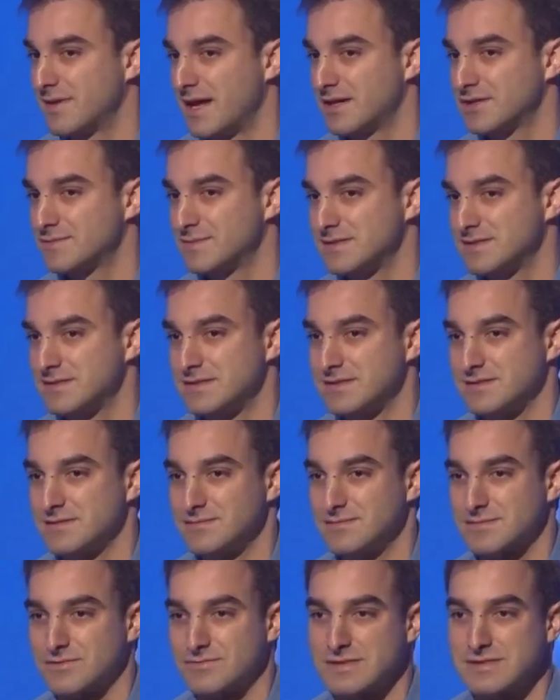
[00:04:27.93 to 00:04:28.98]
management
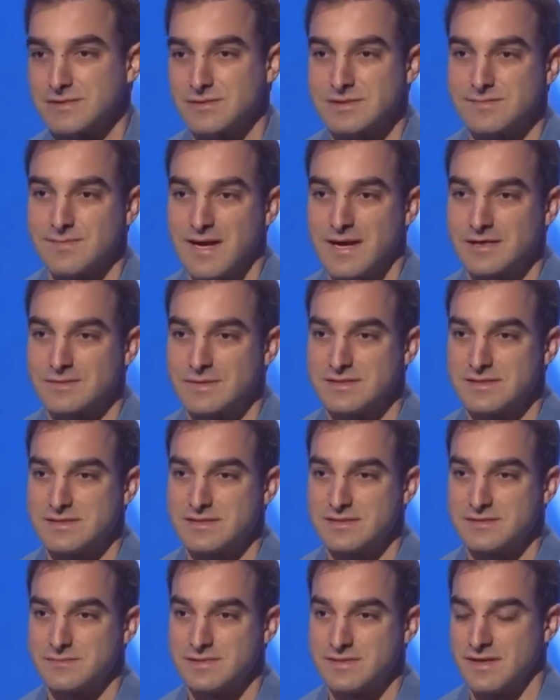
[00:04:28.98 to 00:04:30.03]
systems, resource management
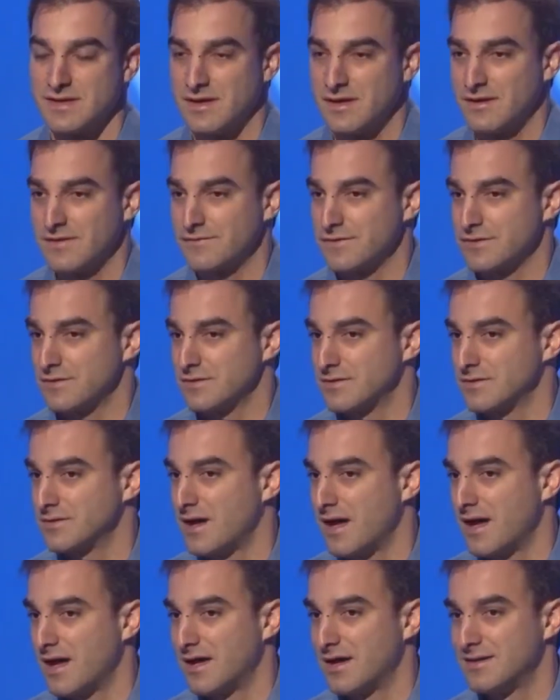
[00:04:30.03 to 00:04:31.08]
systems
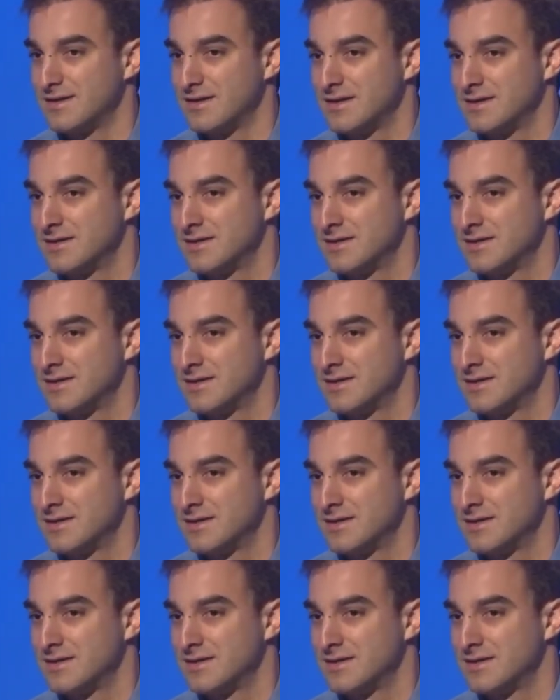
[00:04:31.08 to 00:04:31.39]
for